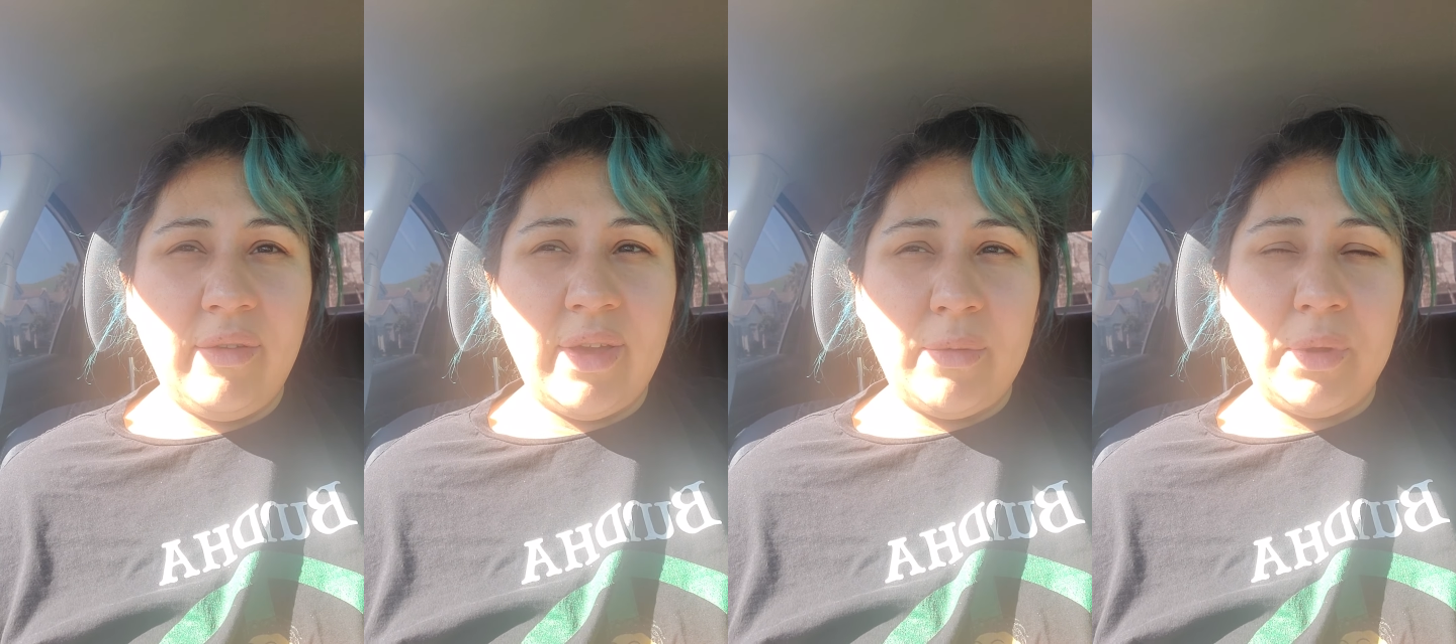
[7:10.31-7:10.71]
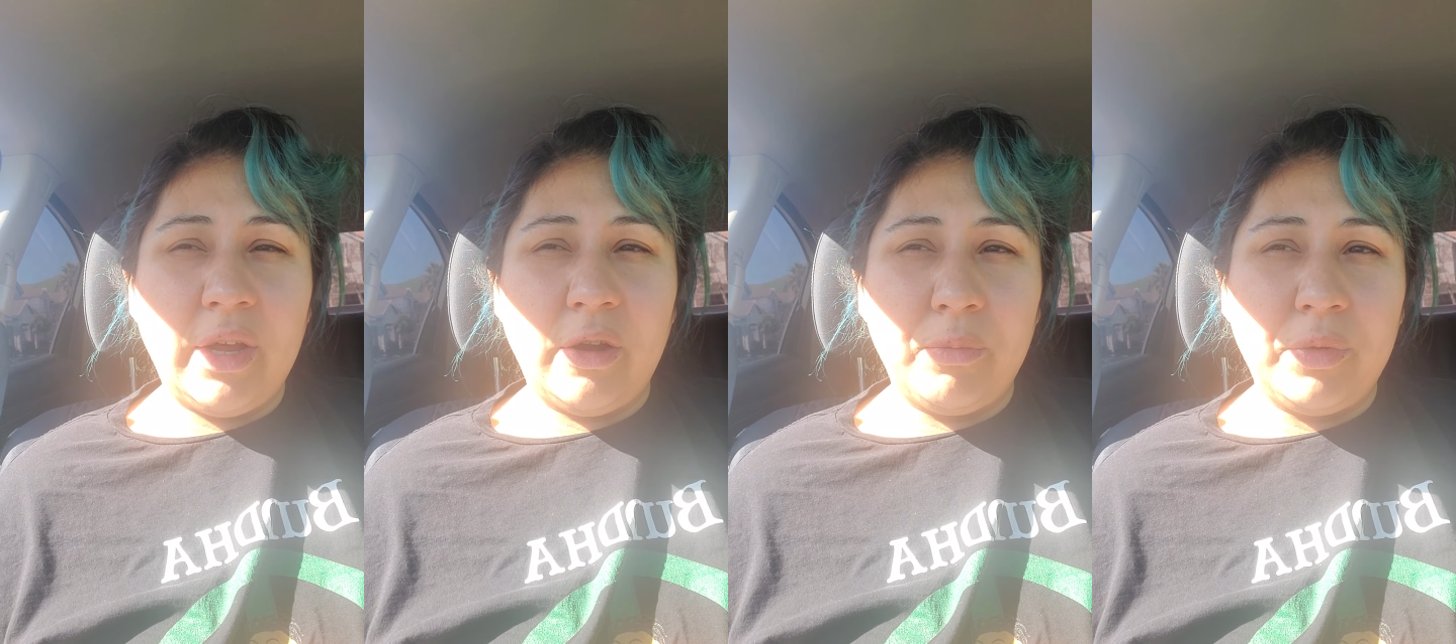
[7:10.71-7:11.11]
I've had
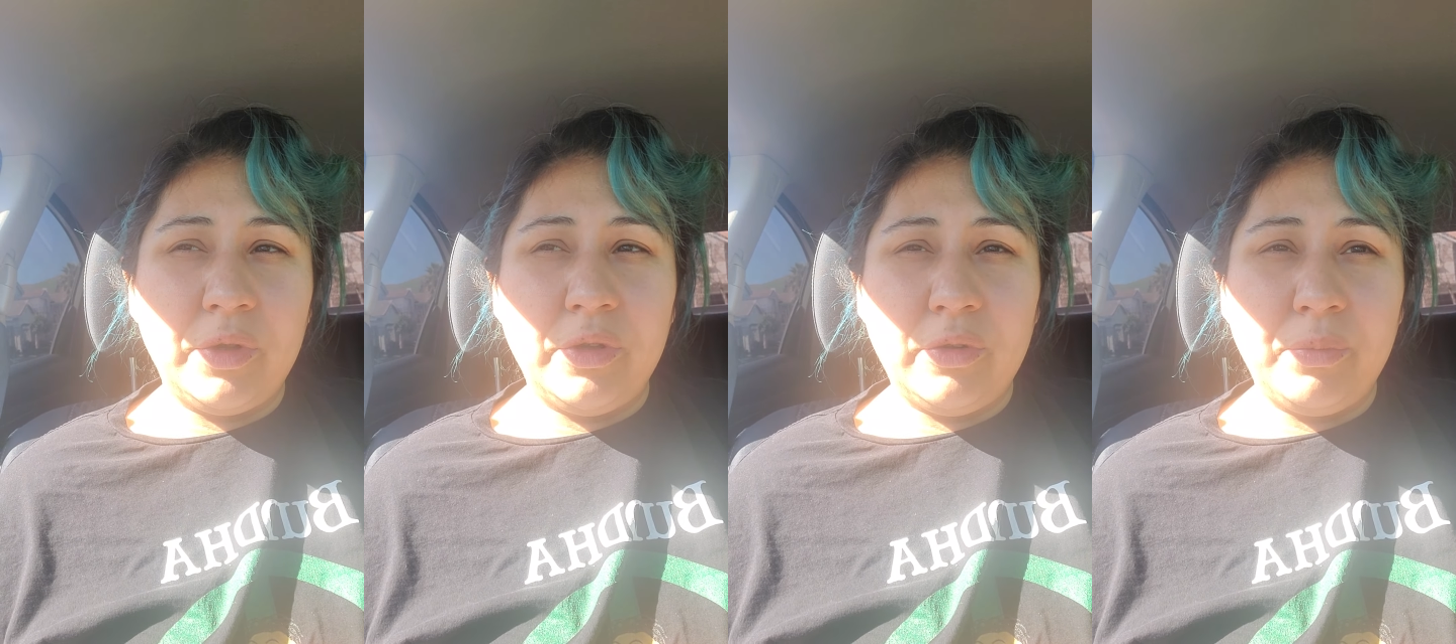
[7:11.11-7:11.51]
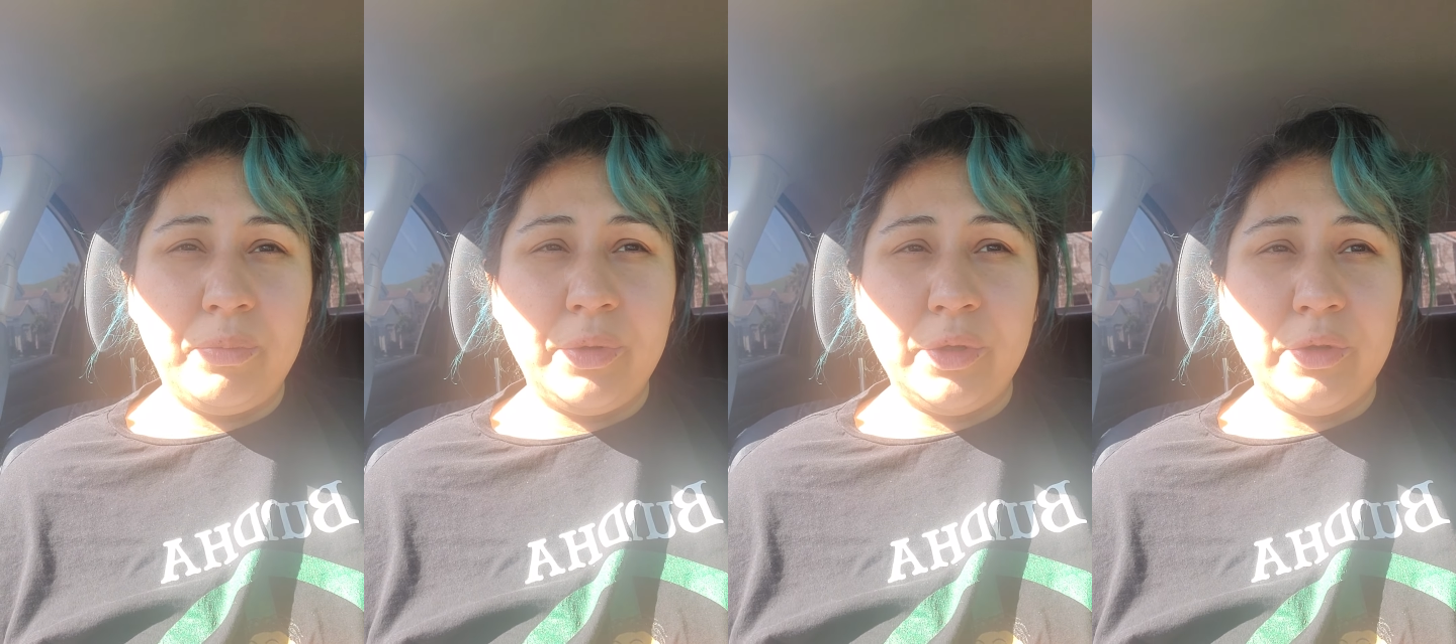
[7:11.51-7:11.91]
my hair blue.
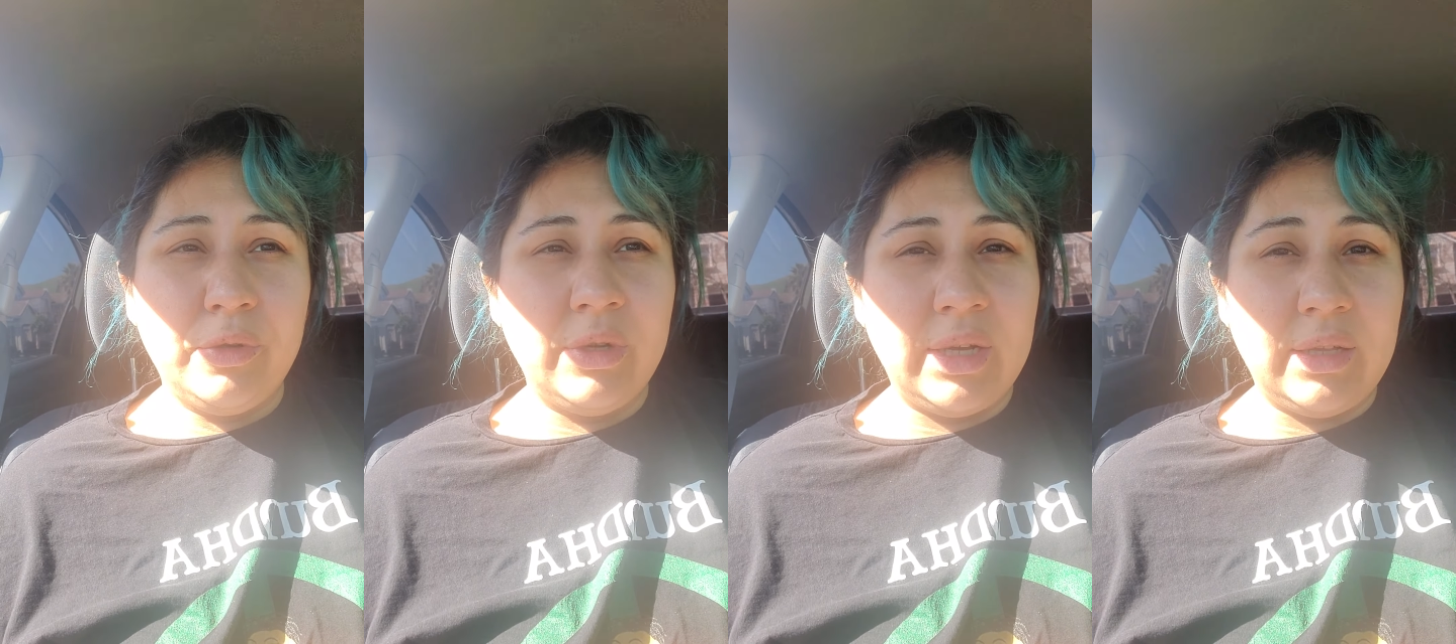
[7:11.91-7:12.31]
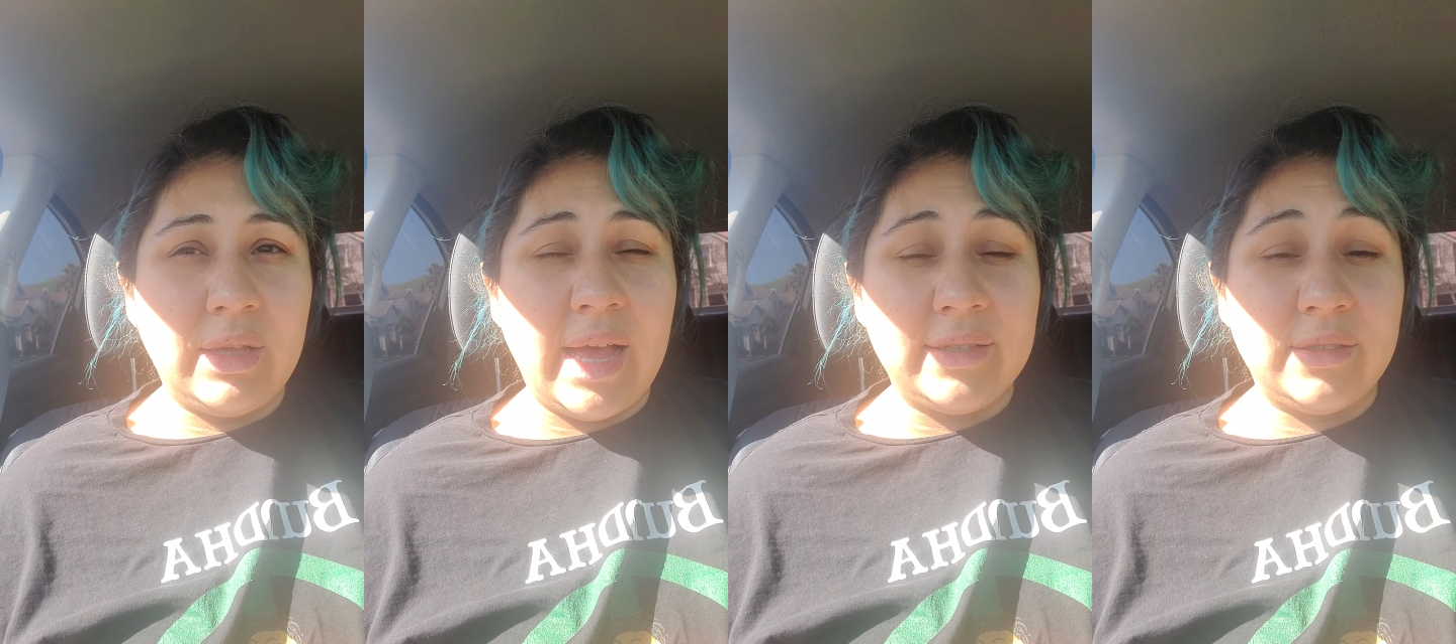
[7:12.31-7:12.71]
Blue
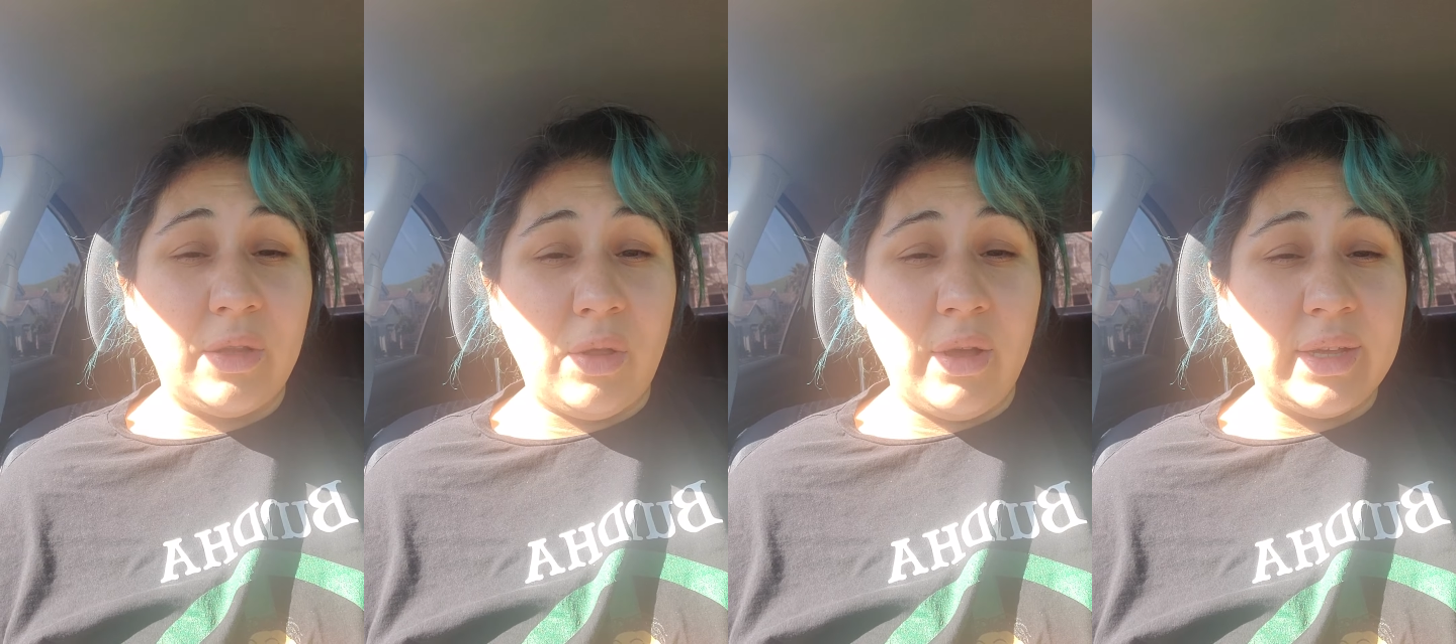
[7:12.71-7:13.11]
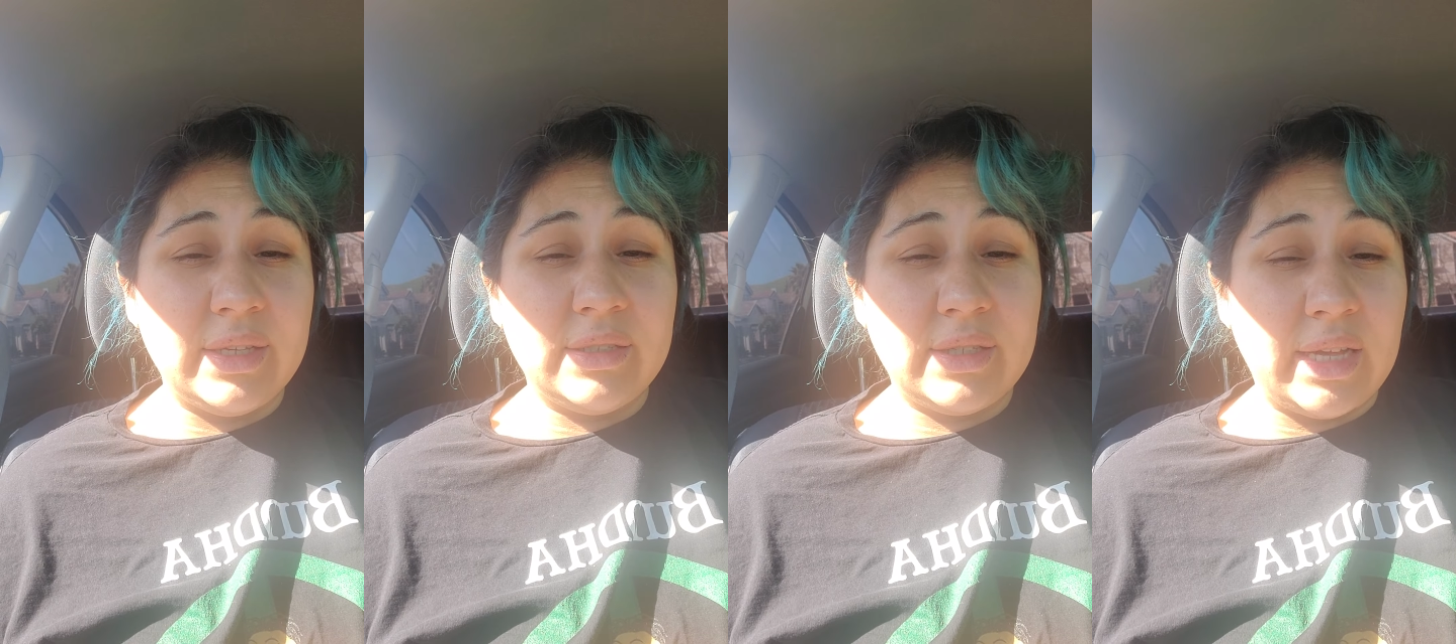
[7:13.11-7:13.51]
lasts the longest.